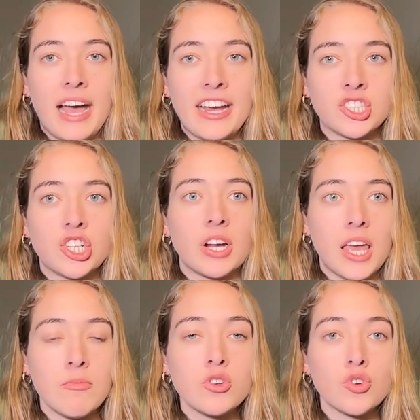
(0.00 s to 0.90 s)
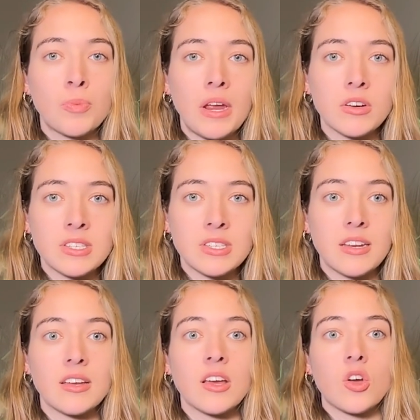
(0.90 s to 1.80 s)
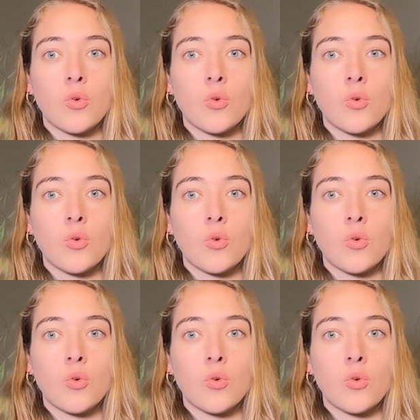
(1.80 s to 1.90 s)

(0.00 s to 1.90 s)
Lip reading: Last year, him and Drew Peterson